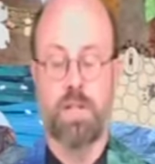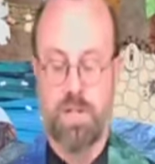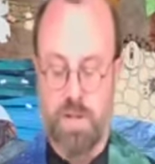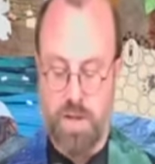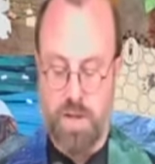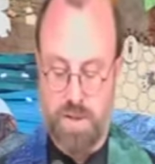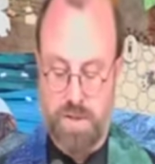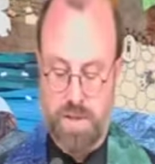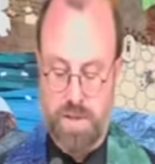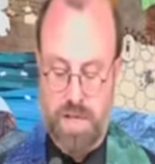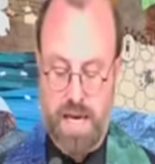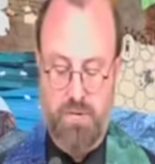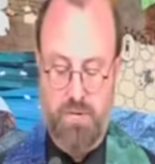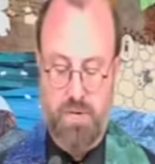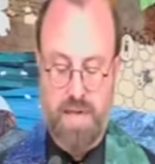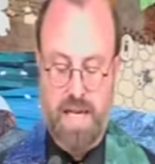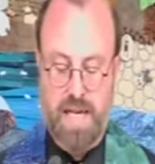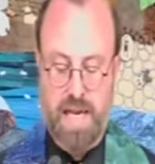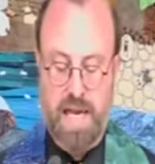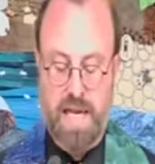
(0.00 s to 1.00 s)
on sacred
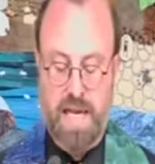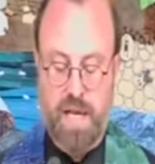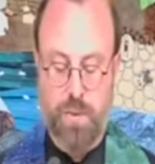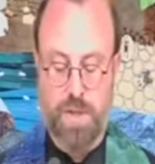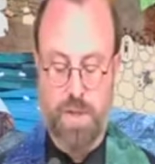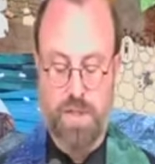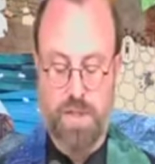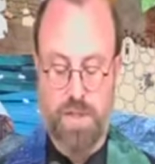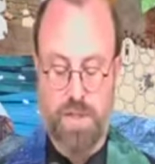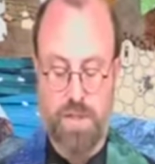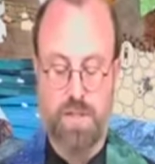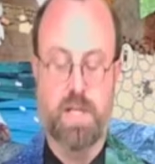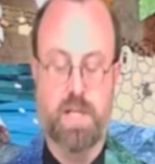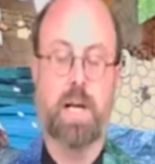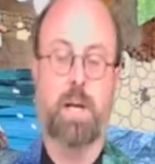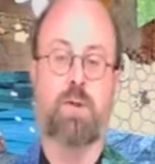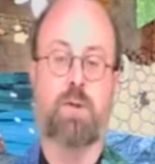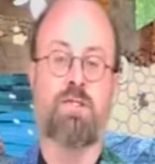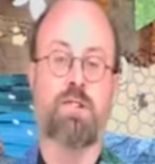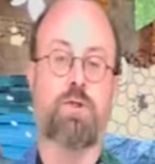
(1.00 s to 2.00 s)
language and
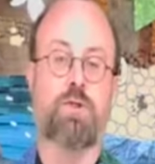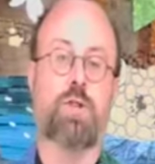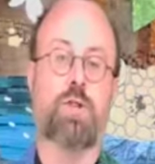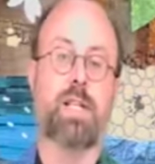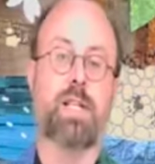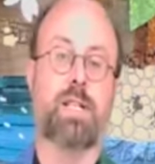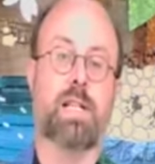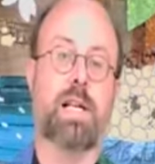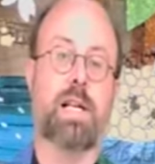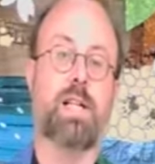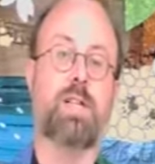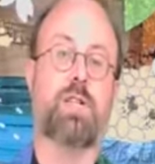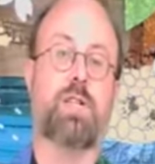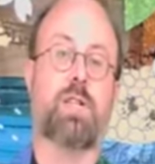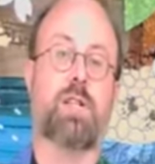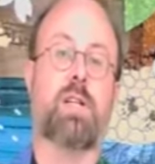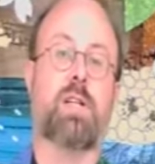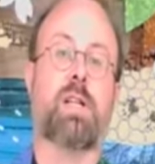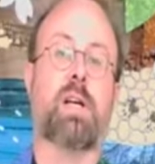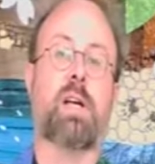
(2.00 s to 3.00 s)
sacred
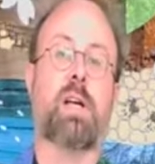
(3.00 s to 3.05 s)
translation